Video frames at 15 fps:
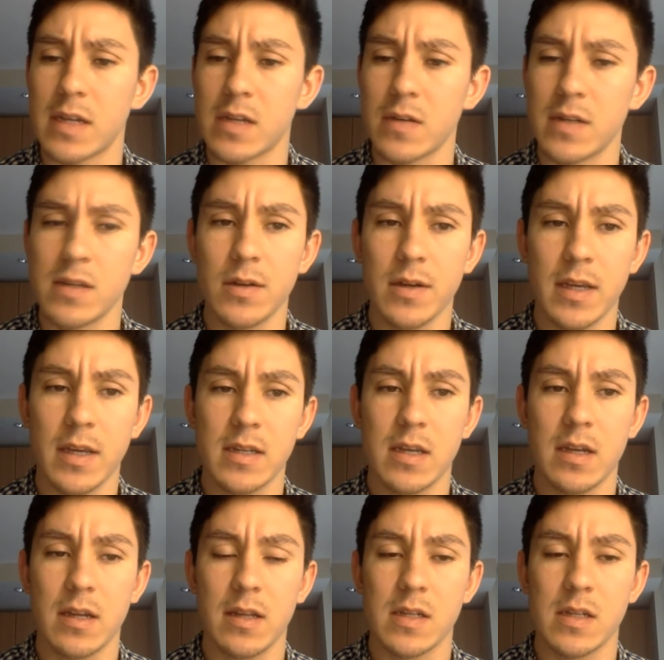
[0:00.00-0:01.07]
So let's look
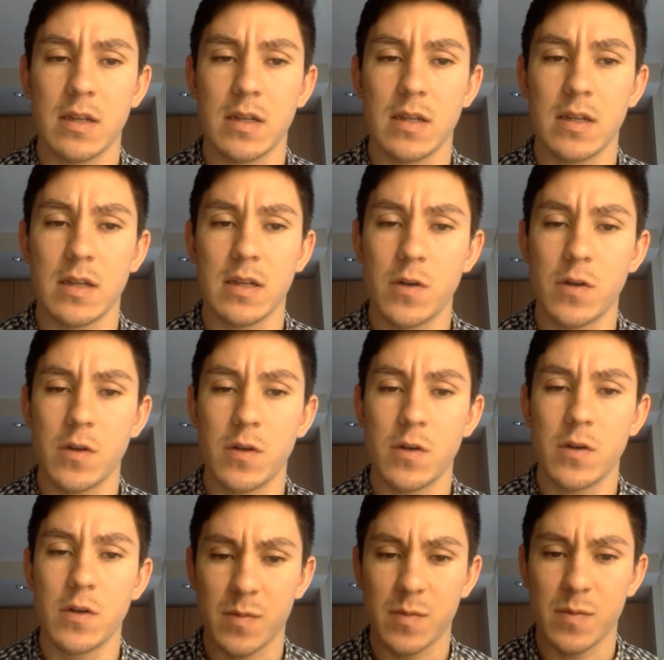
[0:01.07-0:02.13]
into let's let's watch
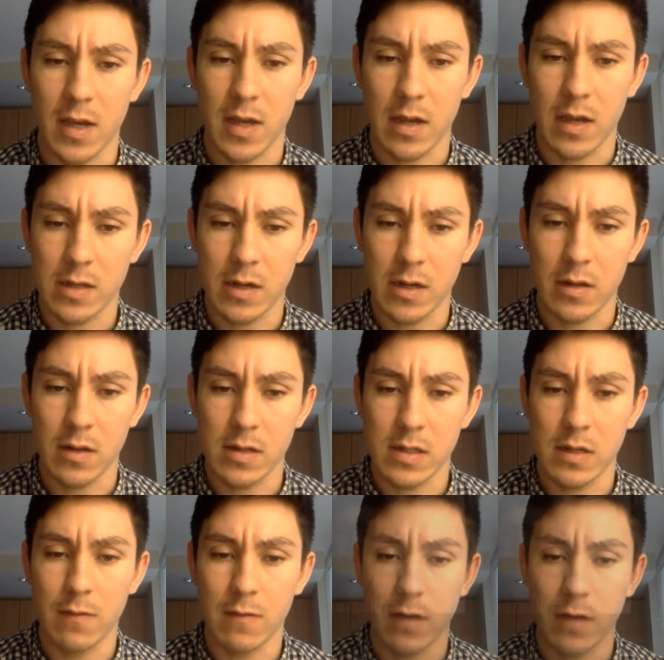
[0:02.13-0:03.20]
Ovechkin's mechanics here and let's see
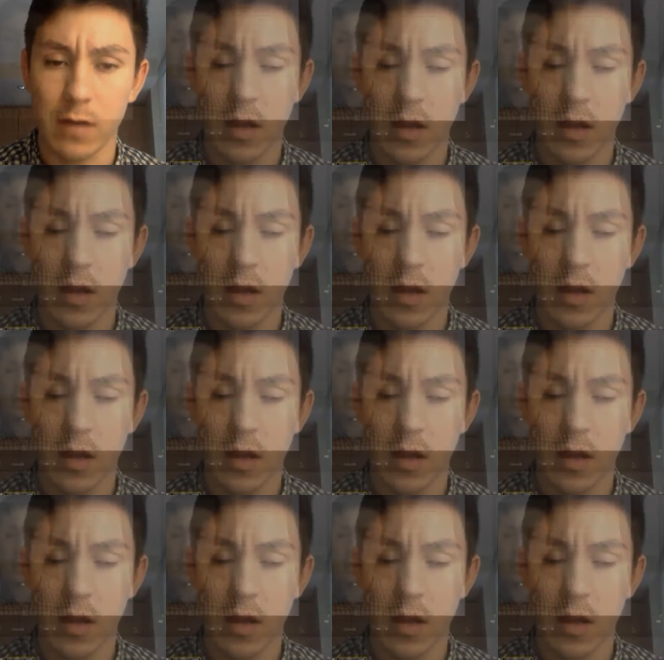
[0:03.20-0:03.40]
if we can